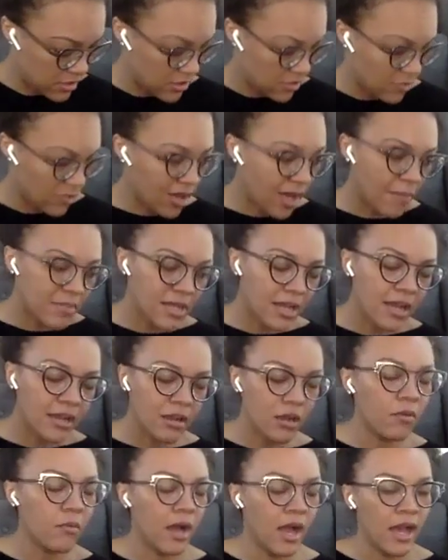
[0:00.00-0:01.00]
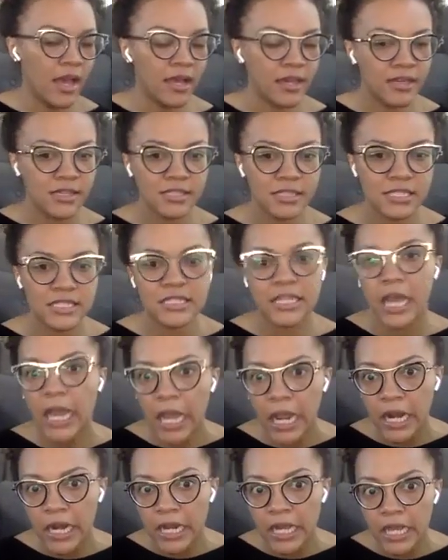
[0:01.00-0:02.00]
Well, I mean, I know why, because it's
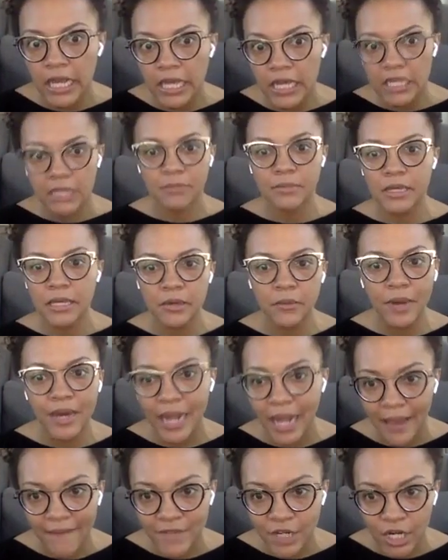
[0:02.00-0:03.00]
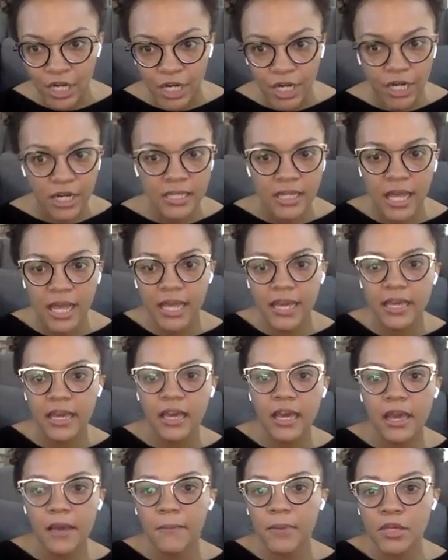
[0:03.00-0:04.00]
scary, it can be whatever, like,
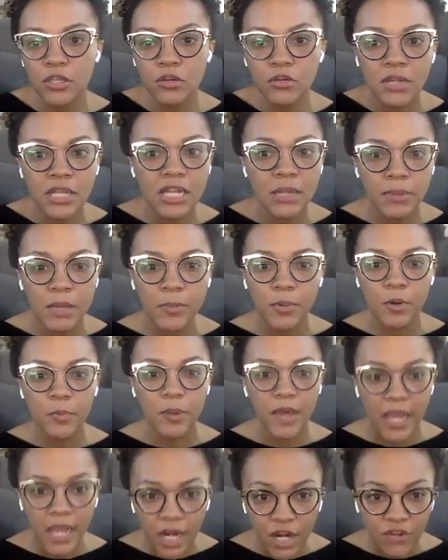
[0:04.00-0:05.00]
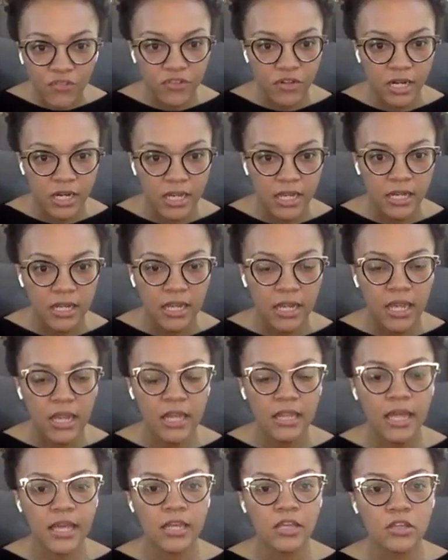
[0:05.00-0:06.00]
but you need to be prepared for it.
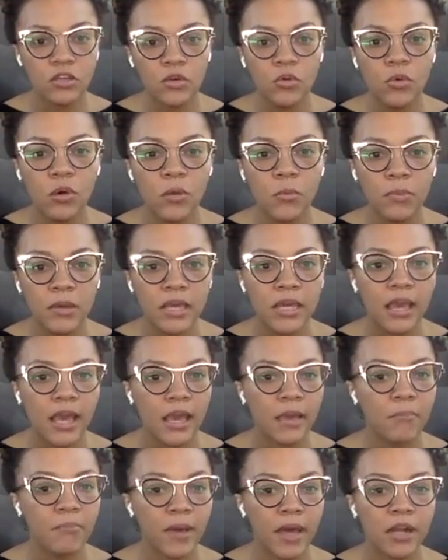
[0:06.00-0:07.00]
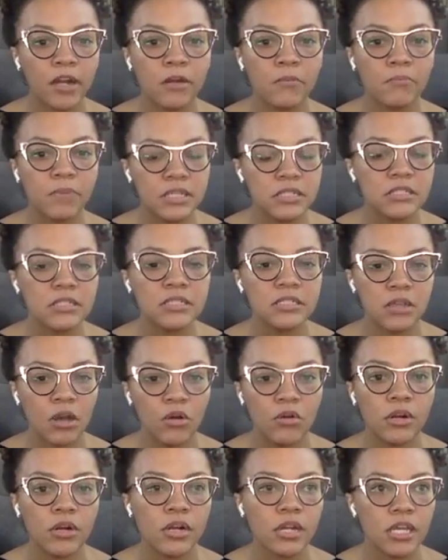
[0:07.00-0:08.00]
Like, you will be a better business
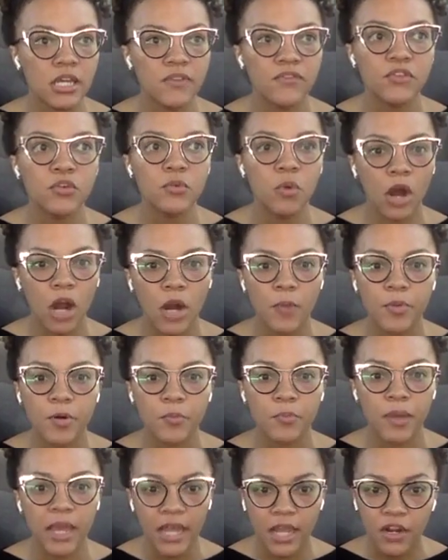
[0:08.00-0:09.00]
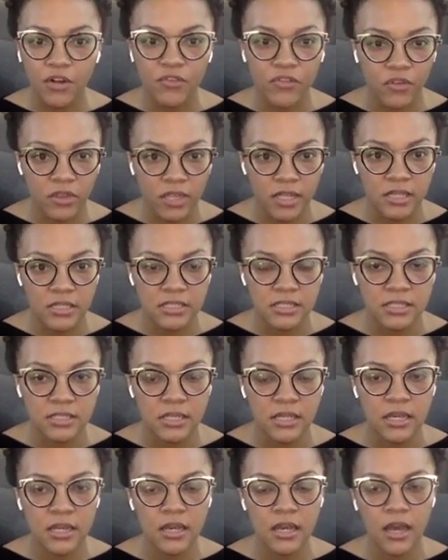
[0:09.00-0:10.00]
owner if you are prepared for this.
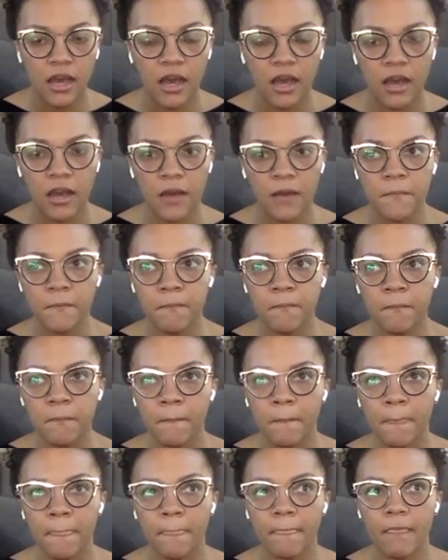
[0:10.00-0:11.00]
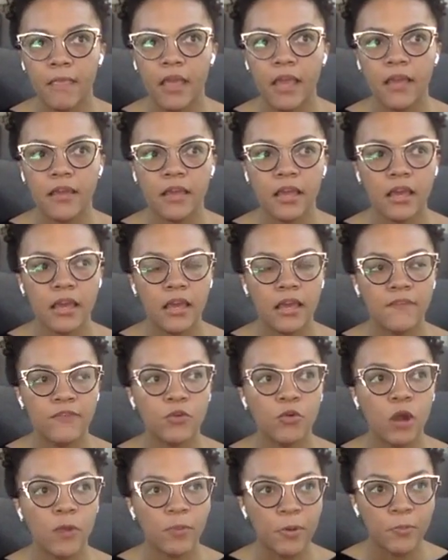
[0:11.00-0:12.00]
Like, if you
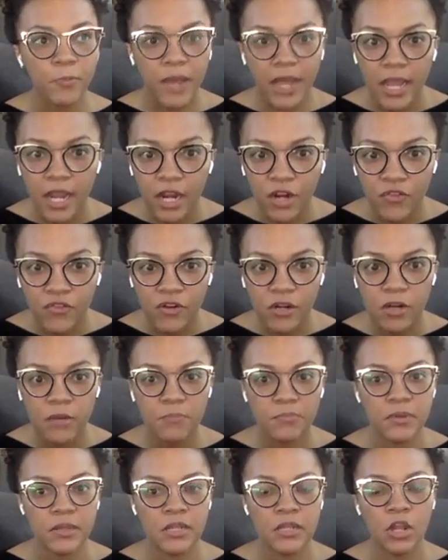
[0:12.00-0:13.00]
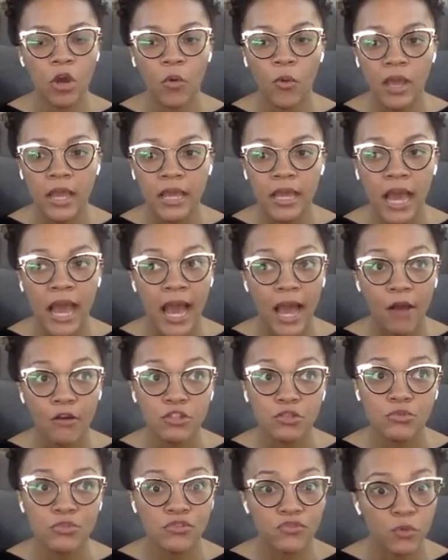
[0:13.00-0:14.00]
are prepared for knowing how
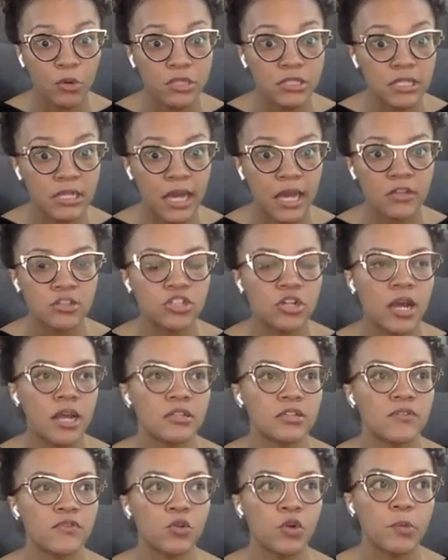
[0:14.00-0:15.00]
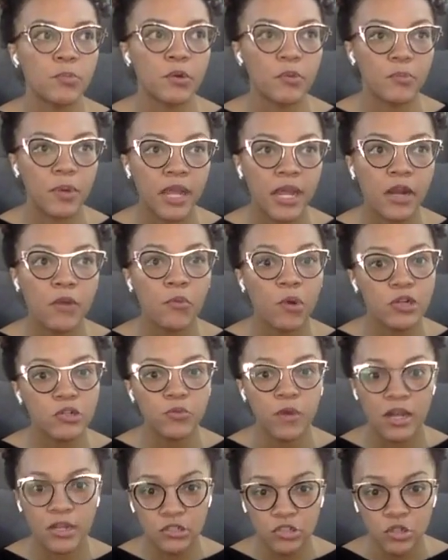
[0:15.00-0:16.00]
to enforce a contract, if you are prepared, what do
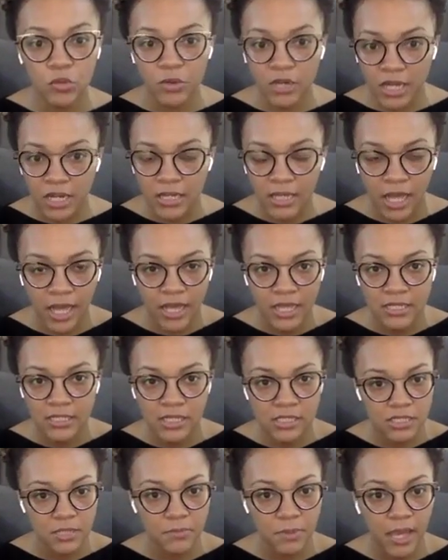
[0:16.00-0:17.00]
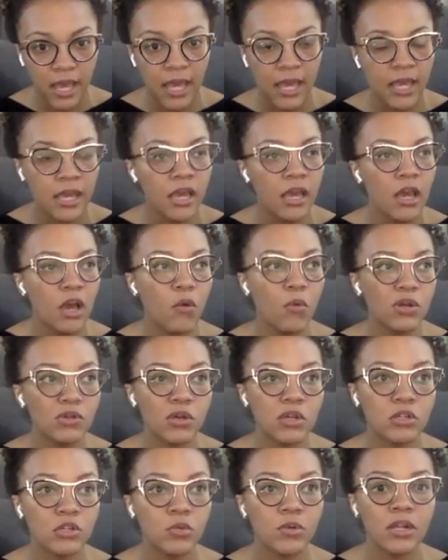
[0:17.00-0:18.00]
I do when a client doesn't pay? What do I
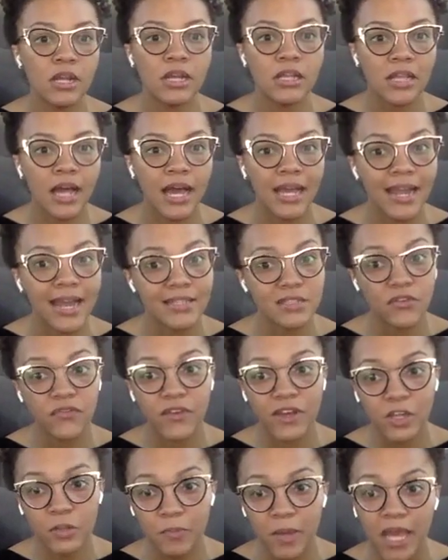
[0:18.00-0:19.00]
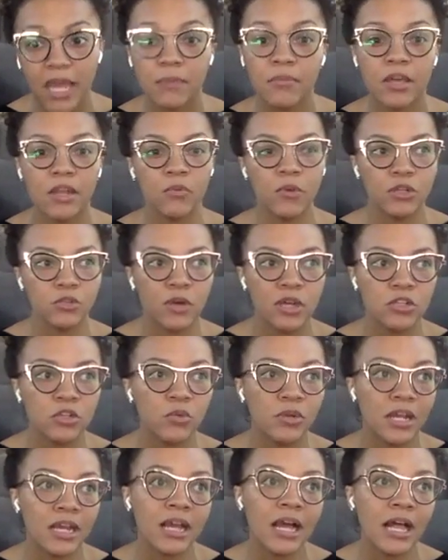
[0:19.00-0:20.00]
do when a client has a failed payment? What do I do
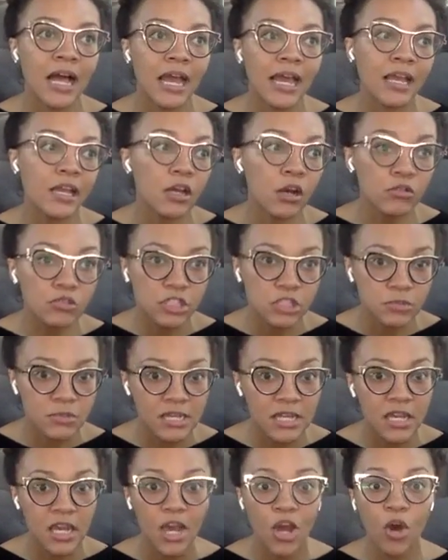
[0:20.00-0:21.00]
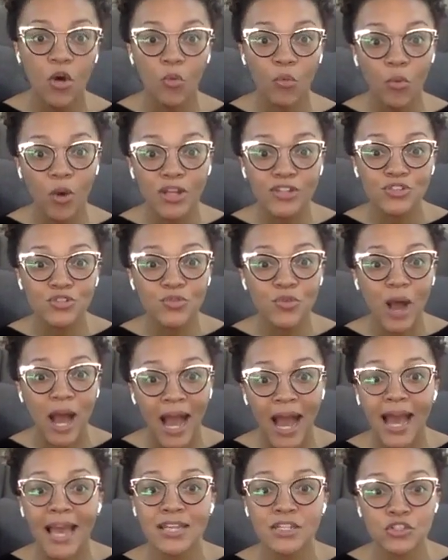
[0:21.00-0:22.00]
when a client ghosts me? What do
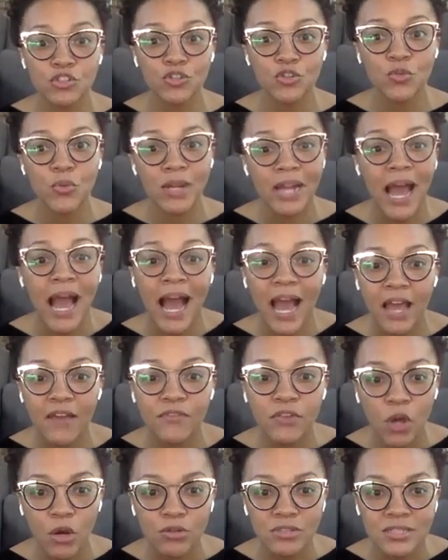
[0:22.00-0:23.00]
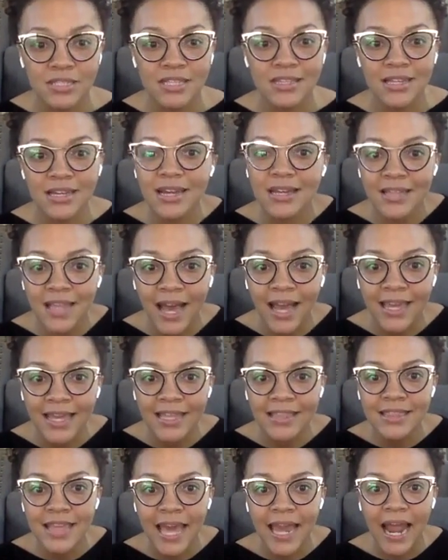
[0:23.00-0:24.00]
I do when I've ghosted the
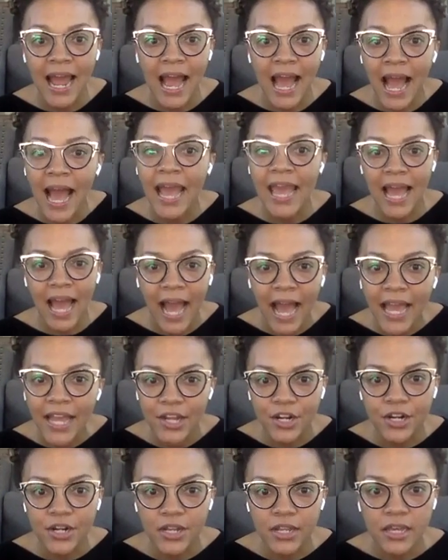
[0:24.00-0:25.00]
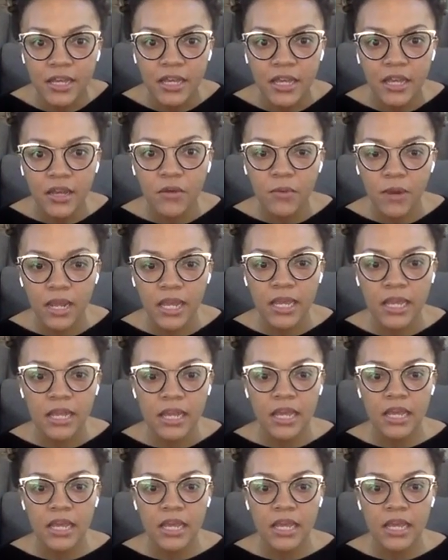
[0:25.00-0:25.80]
client that I hired, right?